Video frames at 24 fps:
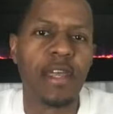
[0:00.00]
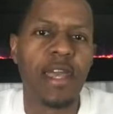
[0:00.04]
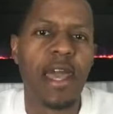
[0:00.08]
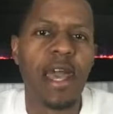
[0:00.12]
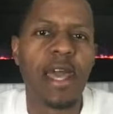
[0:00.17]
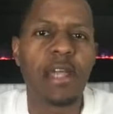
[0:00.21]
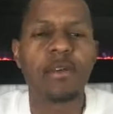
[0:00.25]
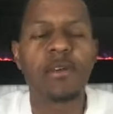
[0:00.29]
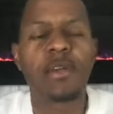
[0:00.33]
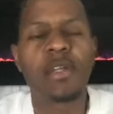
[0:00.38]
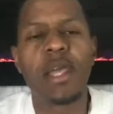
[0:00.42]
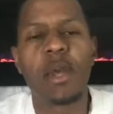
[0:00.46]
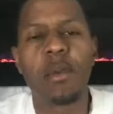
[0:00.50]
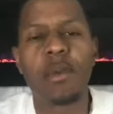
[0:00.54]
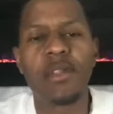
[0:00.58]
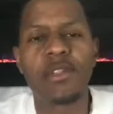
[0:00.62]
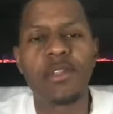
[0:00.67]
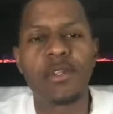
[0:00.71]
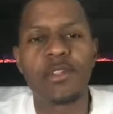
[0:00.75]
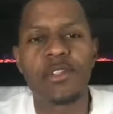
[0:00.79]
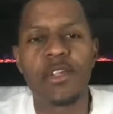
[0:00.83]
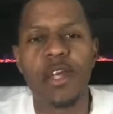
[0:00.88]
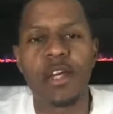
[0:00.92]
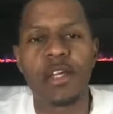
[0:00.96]
I don't care whether
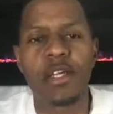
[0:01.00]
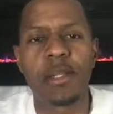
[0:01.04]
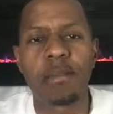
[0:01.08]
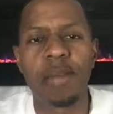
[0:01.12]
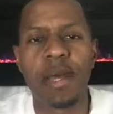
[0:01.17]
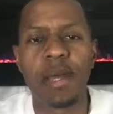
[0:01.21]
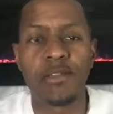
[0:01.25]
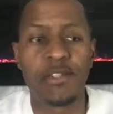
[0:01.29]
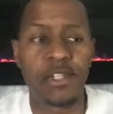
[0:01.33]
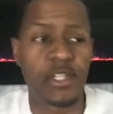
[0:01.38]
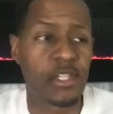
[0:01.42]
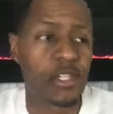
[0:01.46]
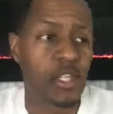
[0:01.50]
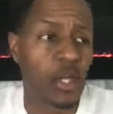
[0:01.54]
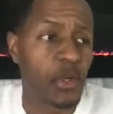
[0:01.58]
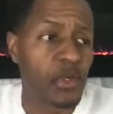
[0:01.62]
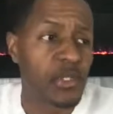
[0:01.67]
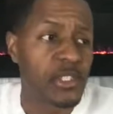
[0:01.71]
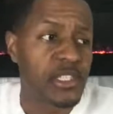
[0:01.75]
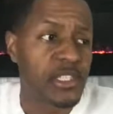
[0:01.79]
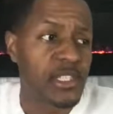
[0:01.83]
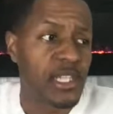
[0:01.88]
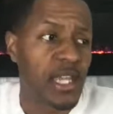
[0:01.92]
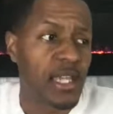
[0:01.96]
you're talking about
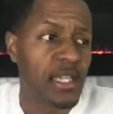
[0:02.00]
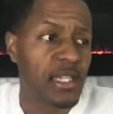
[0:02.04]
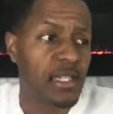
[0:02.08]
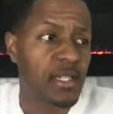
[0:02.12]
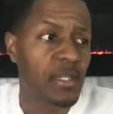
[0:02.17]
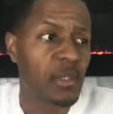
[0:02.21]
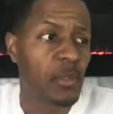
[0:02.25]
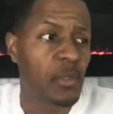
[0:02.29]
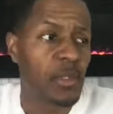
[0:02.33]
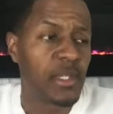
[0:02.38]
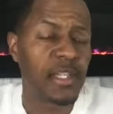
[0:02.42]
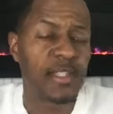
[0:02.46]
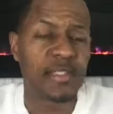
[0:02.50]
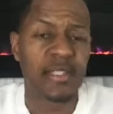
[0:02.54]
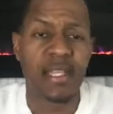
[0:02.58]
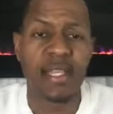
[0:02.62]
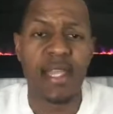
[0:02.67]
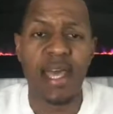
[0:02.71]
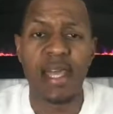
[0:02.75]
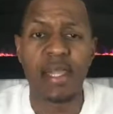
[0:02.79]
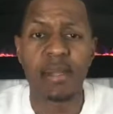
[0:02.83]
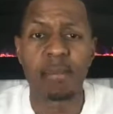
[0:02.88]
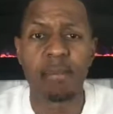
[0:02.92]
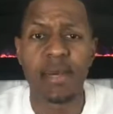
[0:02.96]
negotiating when there's a
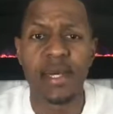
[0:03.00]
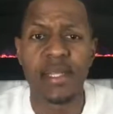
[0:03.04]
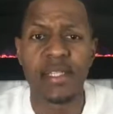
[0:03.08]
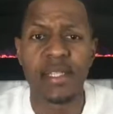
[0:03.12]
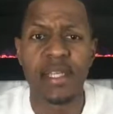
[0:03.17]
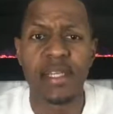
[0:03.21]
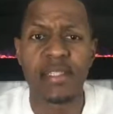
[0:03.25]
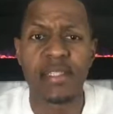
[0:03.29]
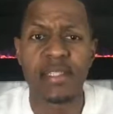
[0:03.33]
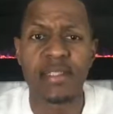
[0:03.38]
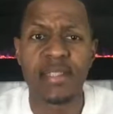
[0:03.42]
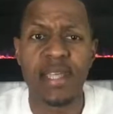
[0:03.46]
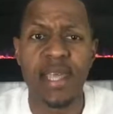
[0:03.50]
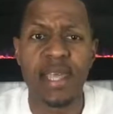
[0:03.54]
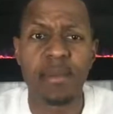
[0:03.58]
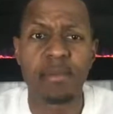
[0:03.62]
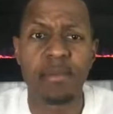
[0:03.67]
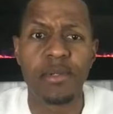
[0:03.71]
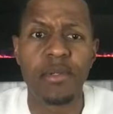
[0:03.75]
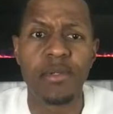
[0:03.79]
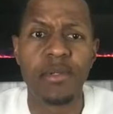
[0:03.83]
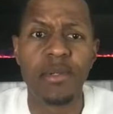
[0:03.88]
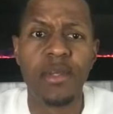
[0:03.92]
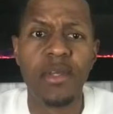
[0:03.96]
lot of money on the
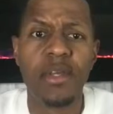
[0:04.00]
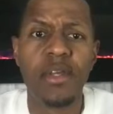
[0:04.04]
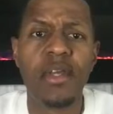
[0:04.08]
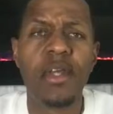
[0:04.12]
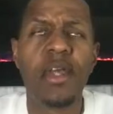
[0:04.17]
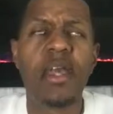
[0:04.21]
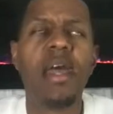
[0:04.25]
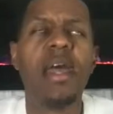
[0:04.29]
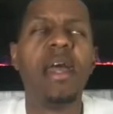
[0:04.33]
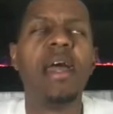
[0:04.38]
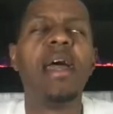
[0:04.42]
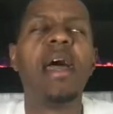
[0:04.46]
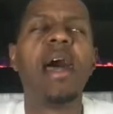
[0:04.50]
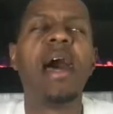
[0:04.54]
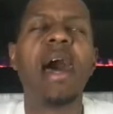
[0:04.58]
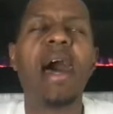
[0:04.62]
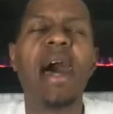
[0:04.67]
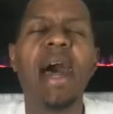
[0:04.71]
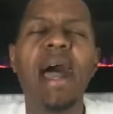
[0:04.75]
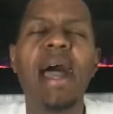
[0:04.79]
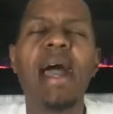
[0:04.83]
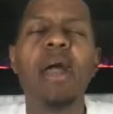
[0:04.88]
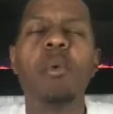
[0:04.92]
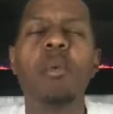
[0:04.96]
table.
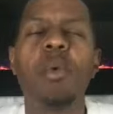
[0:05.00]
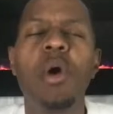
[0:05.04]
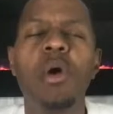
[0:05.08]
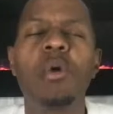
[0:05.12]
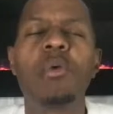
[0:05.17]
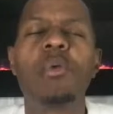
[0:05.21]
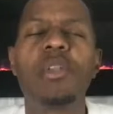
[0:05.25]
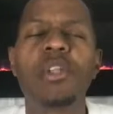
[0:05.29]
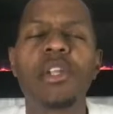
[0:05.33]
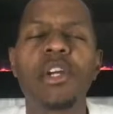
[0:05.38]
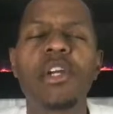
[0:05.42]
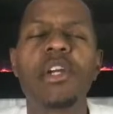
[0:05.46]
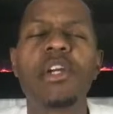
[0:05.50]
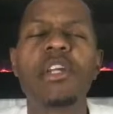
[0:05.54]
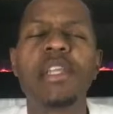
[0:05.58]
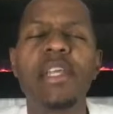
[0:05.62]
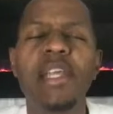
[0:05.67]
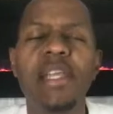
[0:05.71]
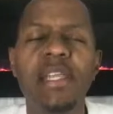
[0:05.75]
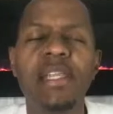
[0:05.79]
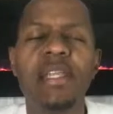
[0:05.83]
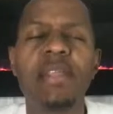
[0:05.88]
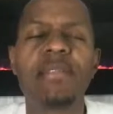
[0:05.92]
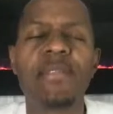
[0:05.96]
I won't learn
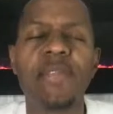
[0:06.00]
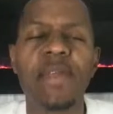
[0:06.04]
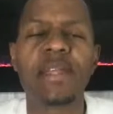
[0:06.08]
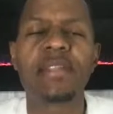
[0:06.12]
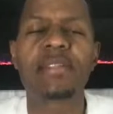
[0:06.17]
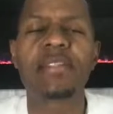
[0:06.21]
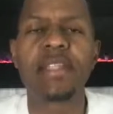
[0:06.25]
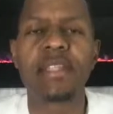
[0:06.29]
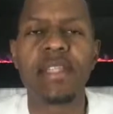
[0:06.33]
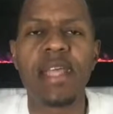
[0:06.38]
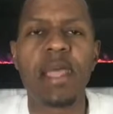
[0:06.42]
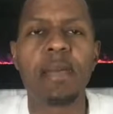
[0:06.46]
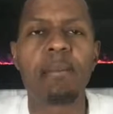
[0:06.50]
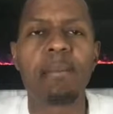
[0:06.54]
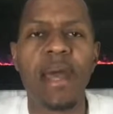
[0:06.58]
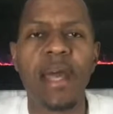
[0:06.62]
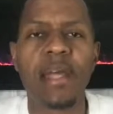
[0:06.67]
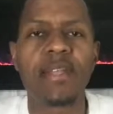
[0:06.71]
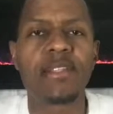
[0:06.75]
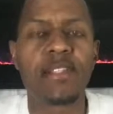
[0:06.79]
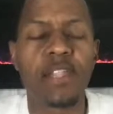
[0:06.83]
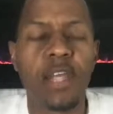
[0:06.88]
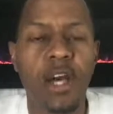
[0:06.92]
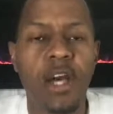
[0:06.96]
anything today
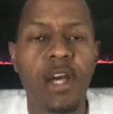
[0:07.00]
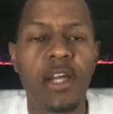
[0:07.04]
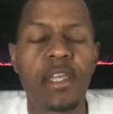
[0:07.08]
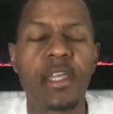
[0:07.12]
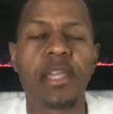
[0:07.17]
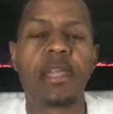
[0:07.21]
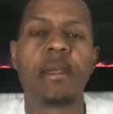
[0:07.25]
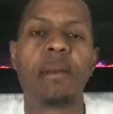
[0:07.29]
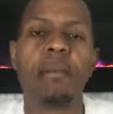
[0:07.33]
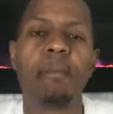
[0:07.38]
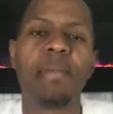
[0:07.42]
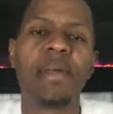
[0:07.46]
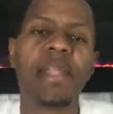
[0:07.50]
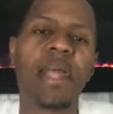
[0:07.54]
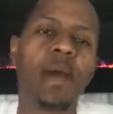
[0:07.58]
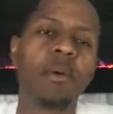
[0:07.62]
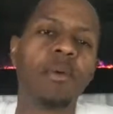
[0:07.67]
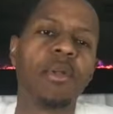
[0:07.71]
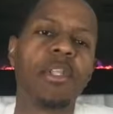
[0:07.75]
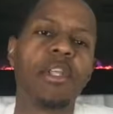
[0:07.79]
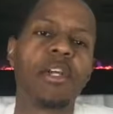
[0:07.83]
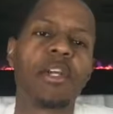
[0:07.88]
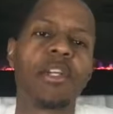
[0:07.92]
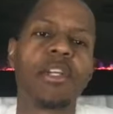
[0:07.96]
by talking, but I
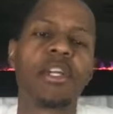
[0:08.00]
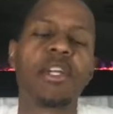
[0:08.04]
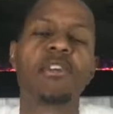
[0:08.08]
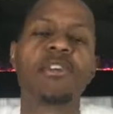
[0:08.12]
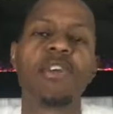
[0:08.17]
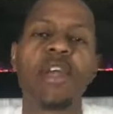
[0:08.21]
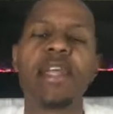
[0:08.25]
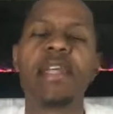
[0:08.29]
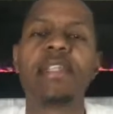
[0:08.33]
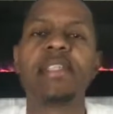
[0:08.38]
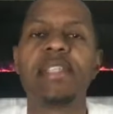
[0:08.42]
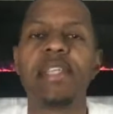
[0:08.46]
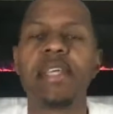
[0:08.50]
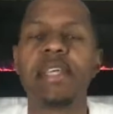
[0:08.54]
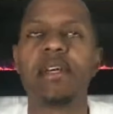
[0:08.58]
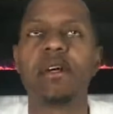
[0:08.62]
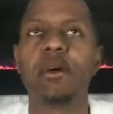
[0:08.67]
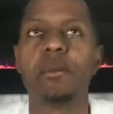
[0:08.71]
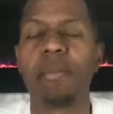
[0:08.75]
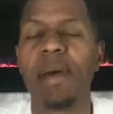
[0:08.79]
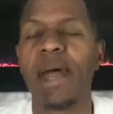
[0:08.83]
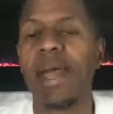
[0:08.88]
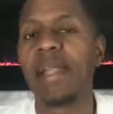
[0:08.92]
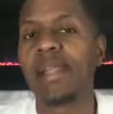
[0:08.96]
will learn a great
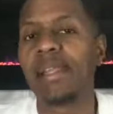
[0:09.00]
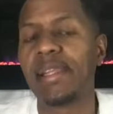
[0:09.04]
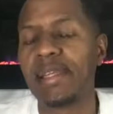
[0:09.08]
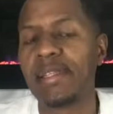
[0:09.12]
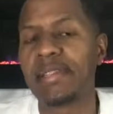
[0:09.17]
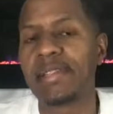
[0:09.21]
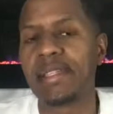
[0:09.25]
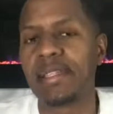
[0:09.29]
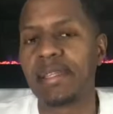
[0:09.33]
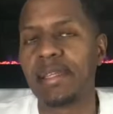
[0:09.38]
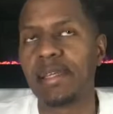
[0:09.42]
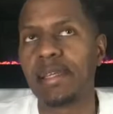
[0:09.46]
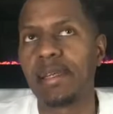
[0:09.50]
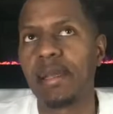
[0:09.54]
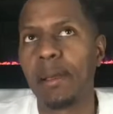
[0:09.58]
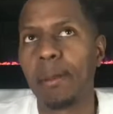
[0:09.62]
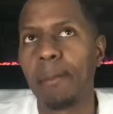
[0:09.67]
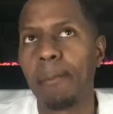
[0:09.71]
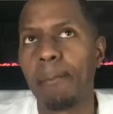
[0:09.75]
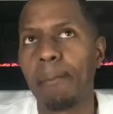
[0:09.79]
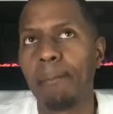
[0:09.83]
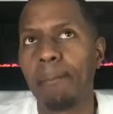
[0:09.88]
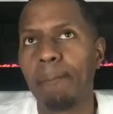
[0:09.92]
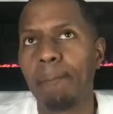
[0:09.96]
deal by listening.
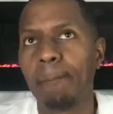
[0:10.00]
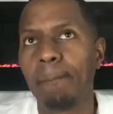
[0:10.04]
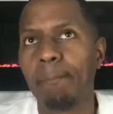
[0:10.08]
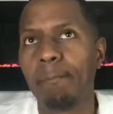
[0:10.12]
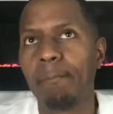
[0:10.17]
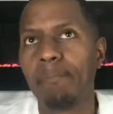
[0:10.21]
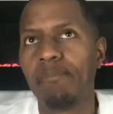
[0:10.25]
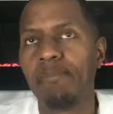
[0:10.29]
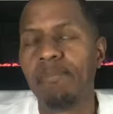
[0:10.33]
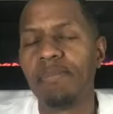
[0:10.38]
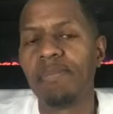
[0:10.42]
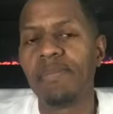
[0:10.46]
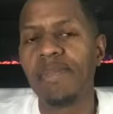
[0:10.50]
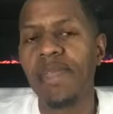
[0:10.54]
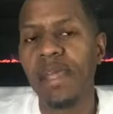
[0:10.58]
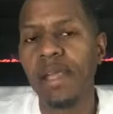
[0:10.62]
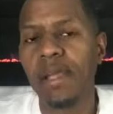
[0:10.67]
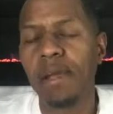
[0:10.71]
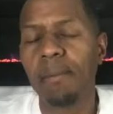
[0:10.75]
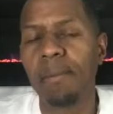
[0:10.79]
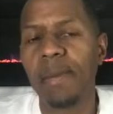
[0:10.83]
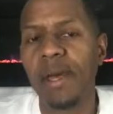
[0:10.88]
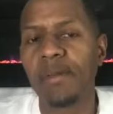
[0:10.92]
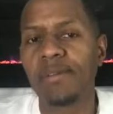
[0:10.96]

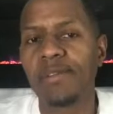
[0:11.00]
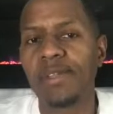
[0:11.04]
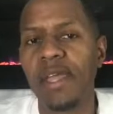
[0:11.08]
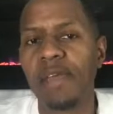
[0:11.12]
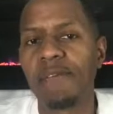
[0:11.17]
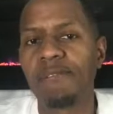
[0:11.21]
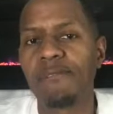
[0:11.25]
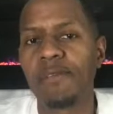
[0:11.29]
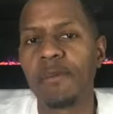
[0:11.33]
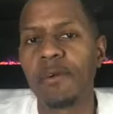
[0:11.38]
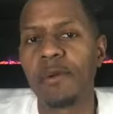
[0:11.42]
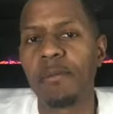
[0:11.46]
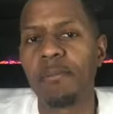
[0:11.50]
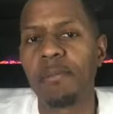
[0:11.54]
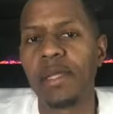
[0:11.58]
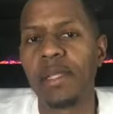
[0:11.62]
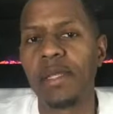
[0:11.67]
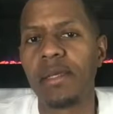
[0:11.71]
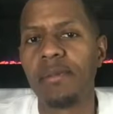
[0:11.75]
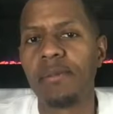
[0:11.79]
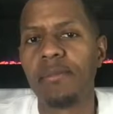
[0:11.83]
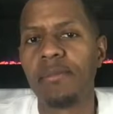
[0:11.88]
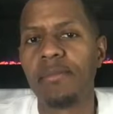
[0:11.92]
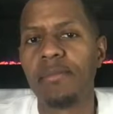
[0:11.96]
Think about that for a
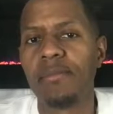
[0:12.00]
minute.